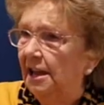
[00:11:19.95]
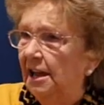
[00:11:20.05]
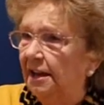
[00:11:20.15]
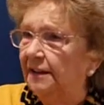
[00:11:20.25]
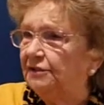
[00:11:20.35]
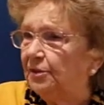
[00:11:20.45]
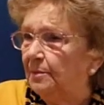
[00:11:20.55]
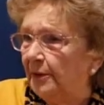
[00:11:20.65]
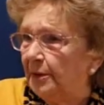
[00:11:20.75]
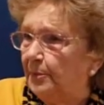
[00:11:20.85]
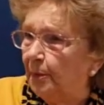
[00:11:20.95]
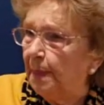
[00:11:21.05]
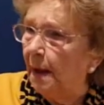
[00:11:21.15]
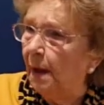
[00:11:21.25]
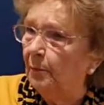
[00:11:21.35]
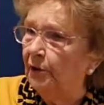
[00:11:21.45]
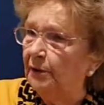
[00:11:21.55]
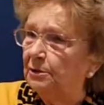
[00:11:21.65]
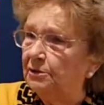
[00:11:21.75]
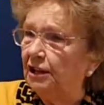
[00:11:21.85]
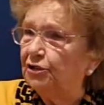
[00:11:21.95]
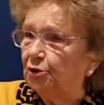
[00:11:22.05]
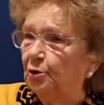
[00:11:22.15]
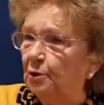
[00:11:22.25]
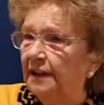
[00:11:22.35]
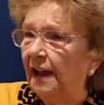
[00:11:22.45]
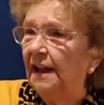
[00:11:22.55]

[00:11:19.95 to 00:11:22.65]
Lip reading: and if somebody put their arm around your shoulder,